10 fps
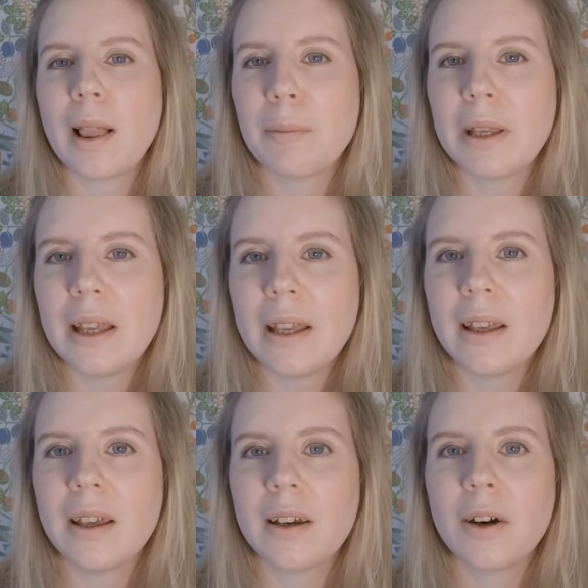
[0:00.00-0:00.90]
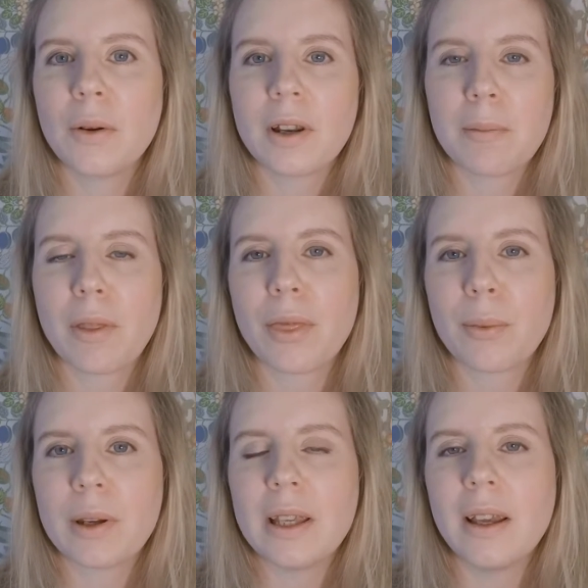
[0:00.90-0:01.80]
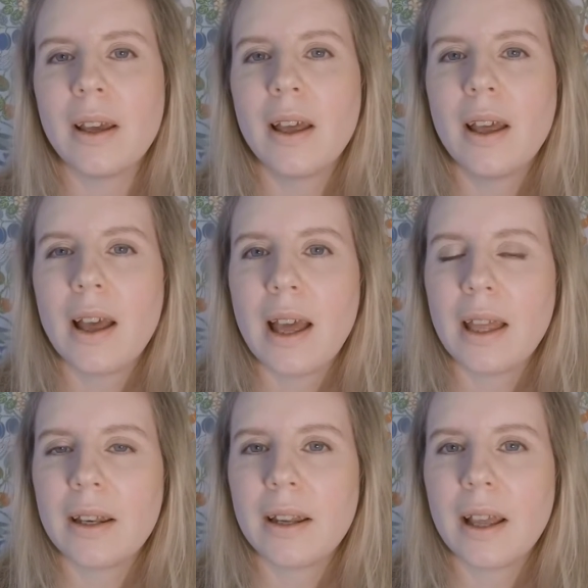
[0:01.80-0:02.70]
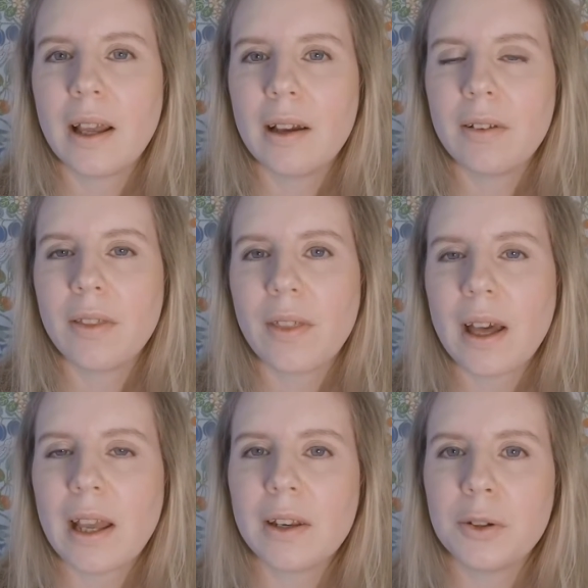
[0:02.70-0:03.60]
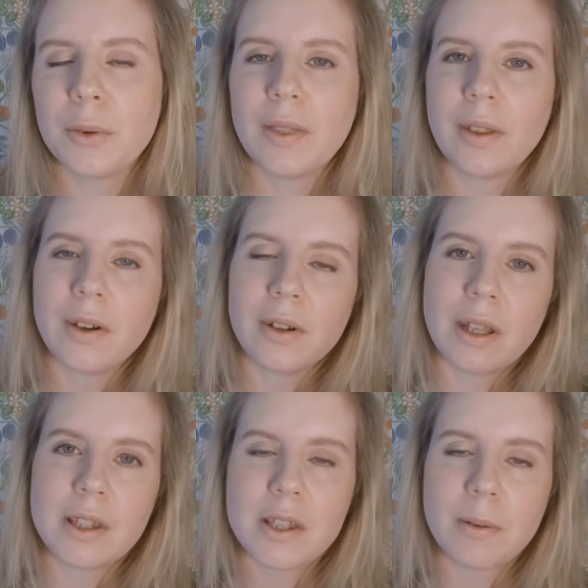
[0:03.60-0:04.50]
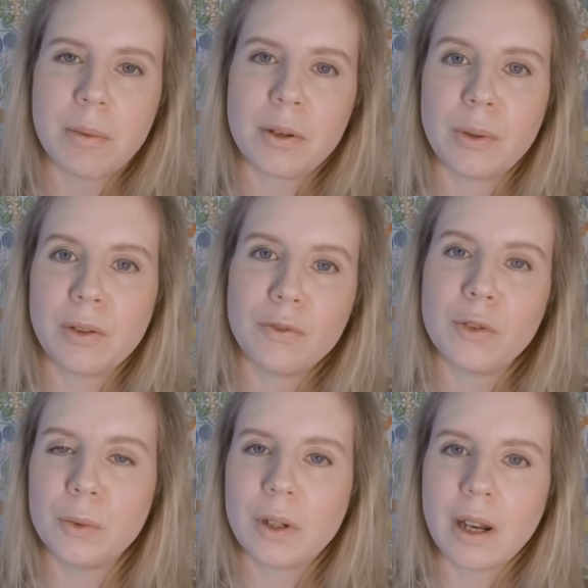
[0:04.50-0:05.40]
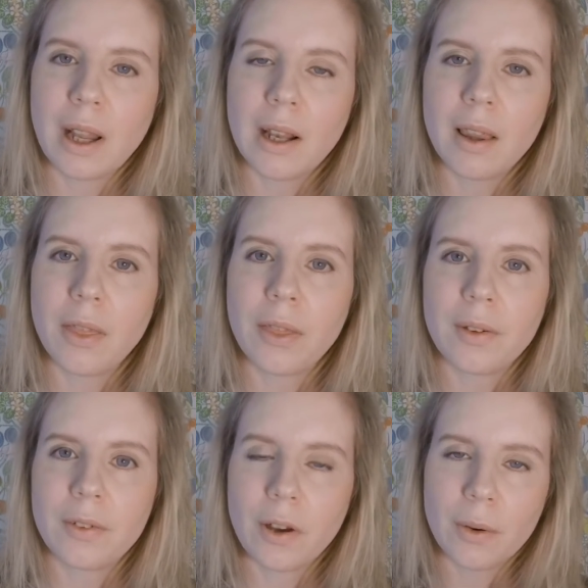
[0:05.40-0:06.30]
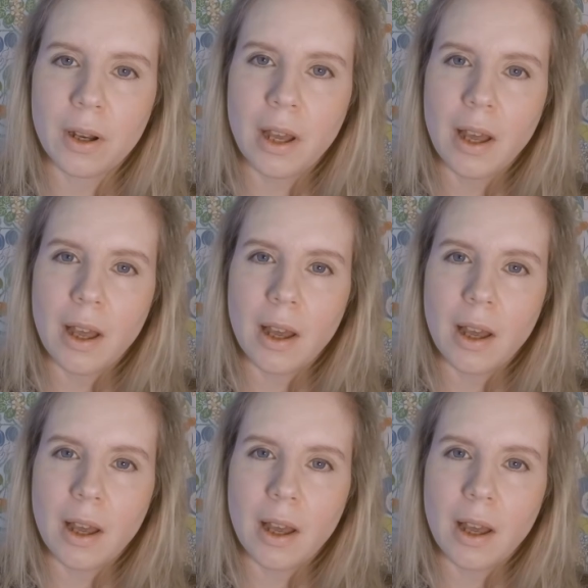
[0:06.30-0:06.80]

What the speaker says: well-being, goal number three. And that I do in the connection between food and health. So